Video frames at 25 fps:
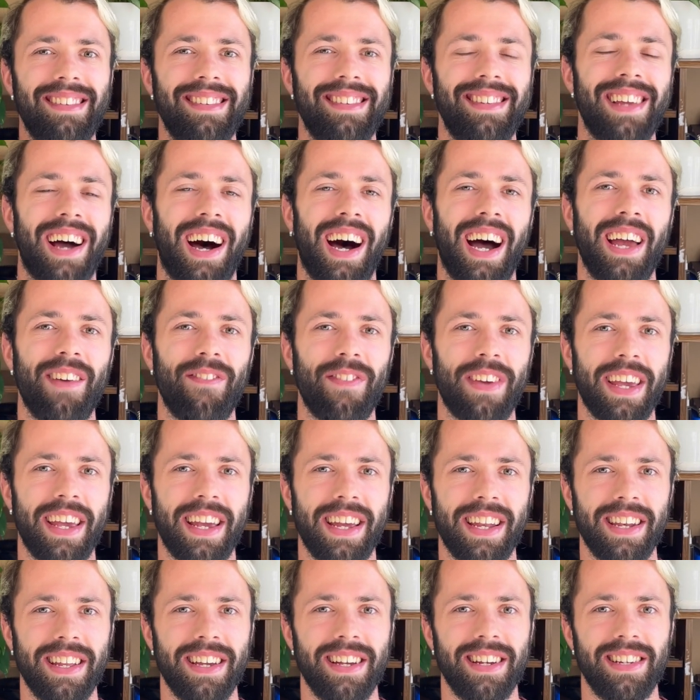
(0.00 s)
dive
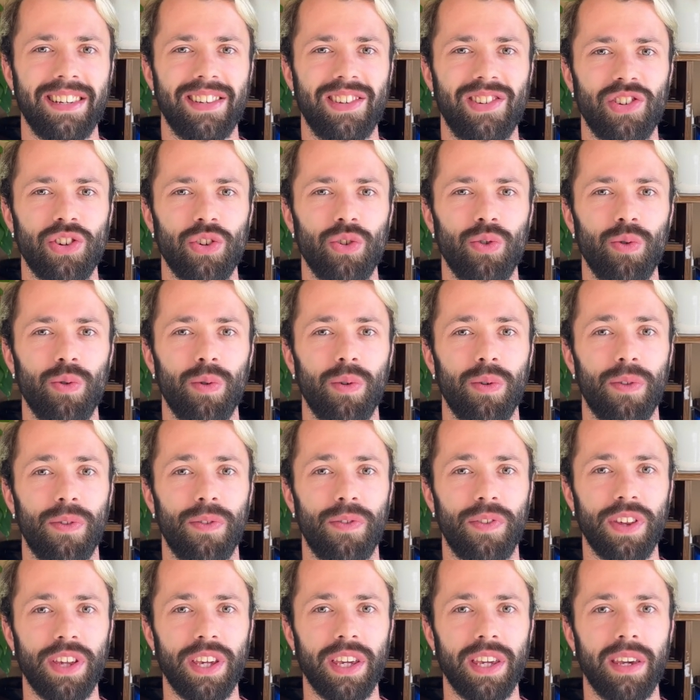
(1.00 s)
into
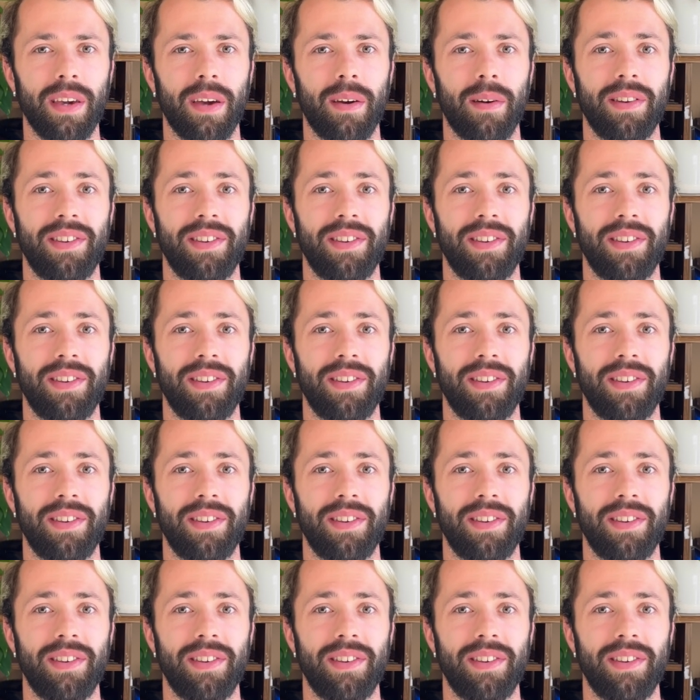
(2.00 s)
the